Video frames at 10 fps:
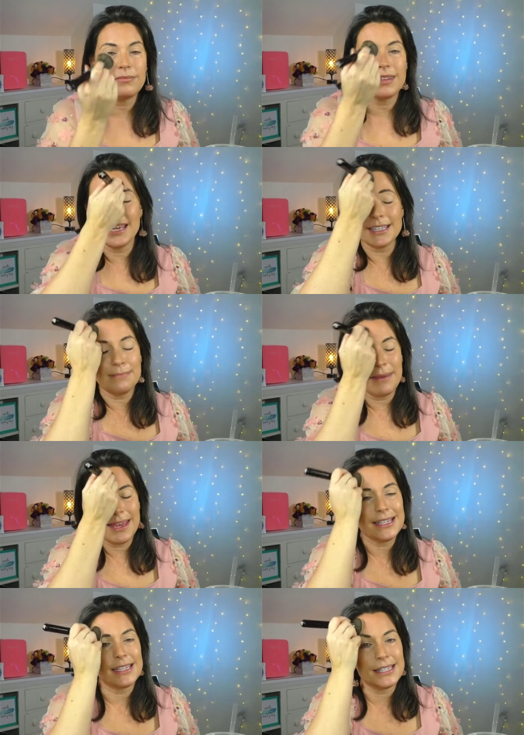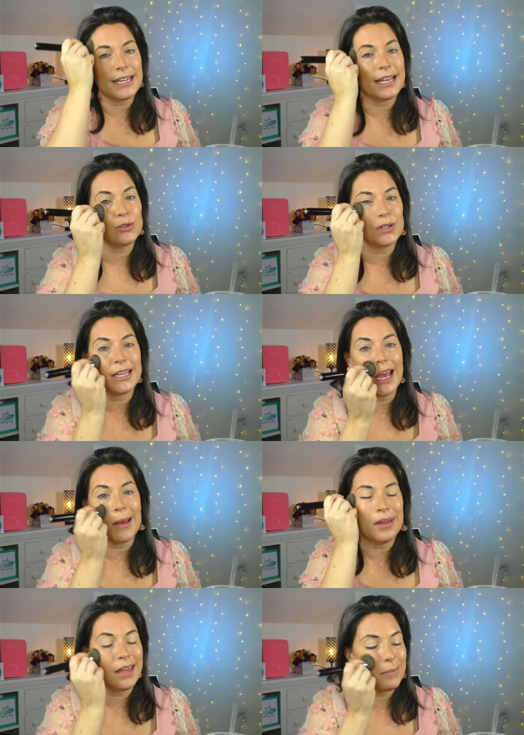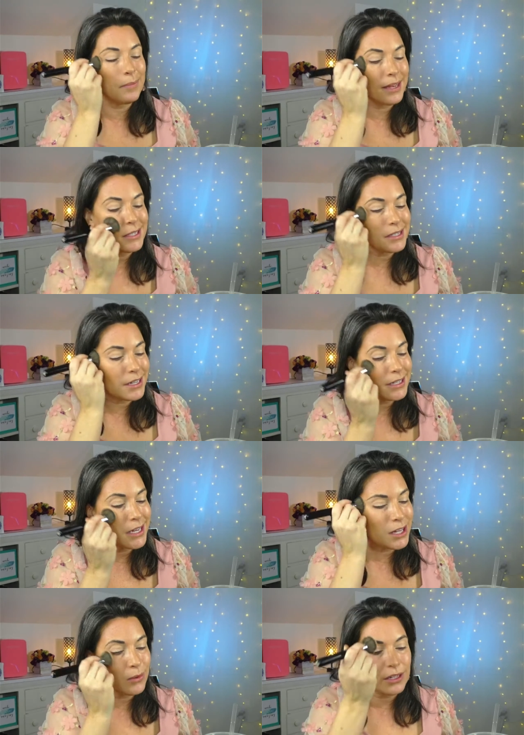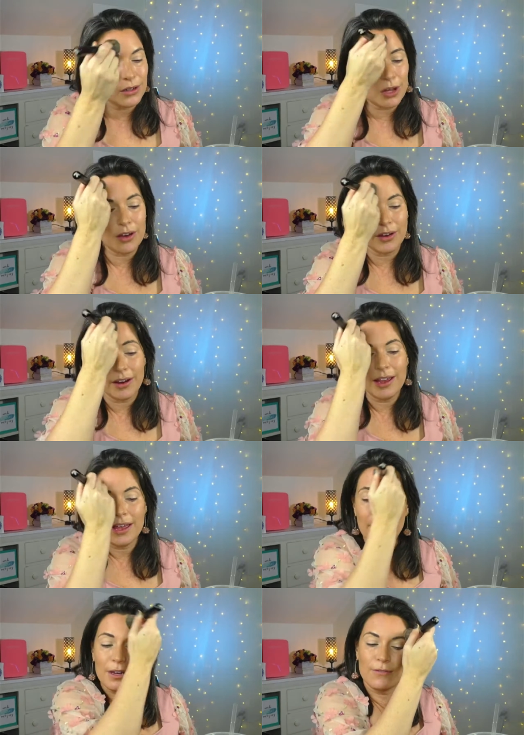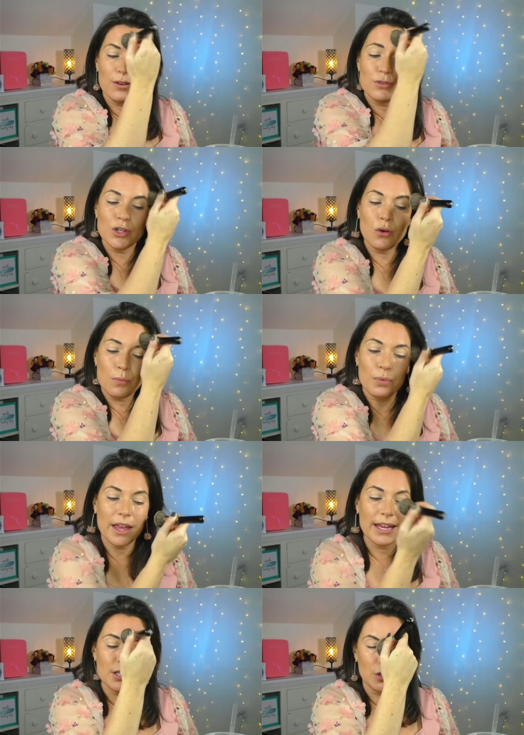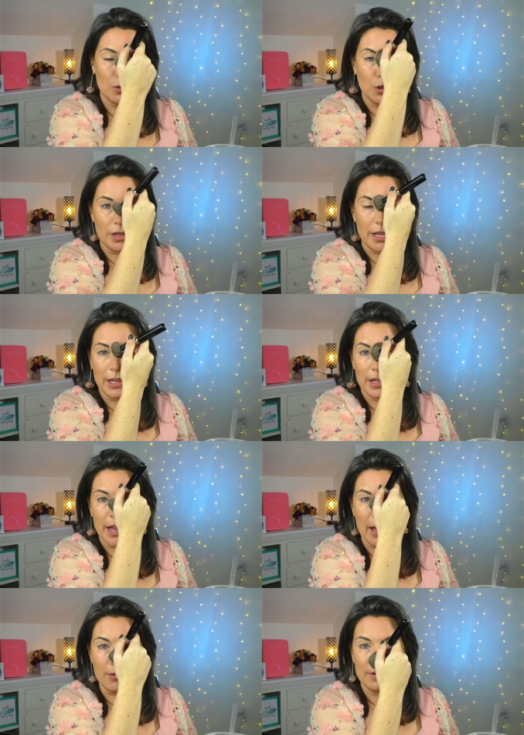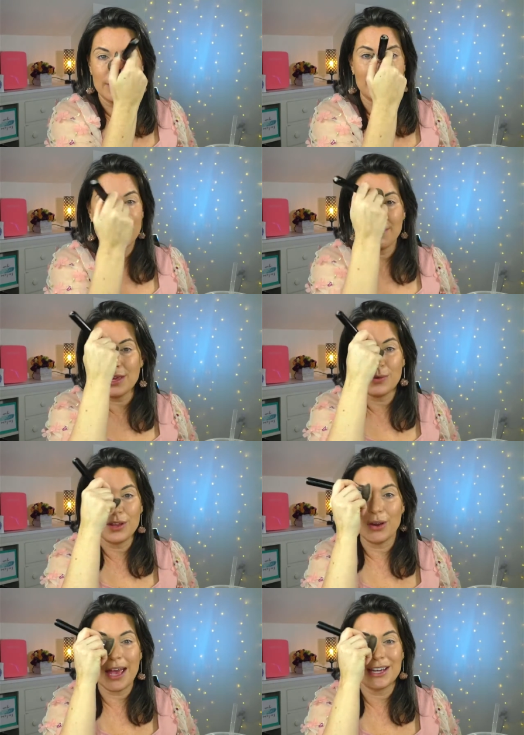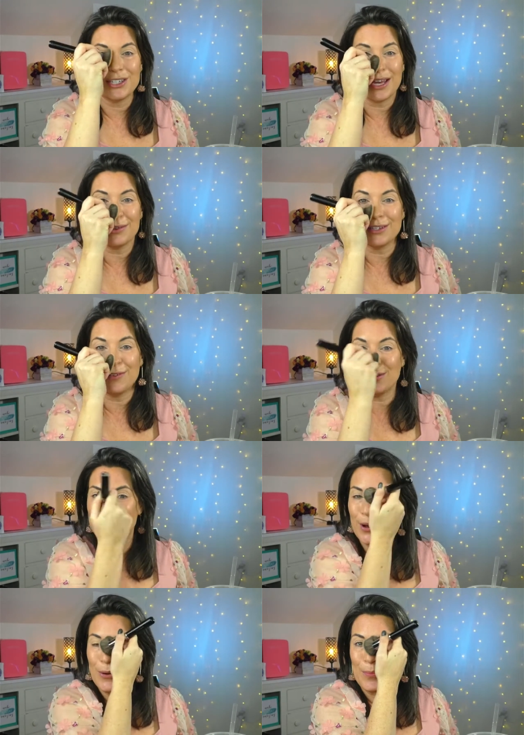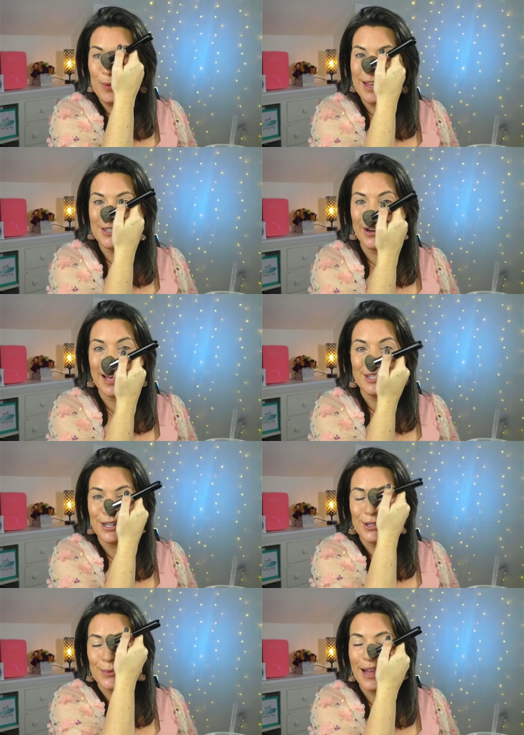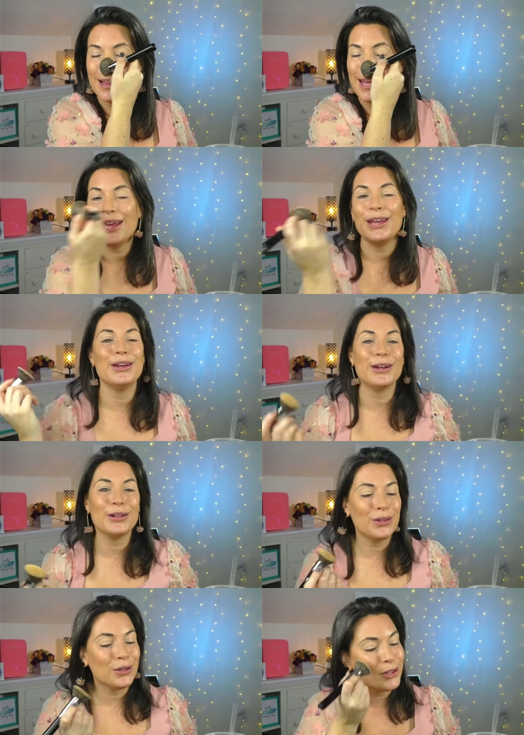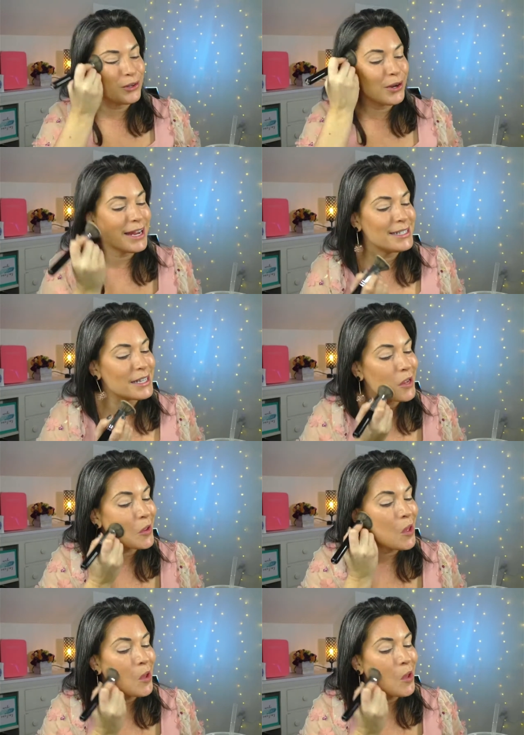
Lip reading: It means it's an extra step. It means it's going to take you a little longer. But if you don't blend, you look like a clown. Same thing with your eyeshadows. If you don't blend your eyeshadows well, you're going to look crazy.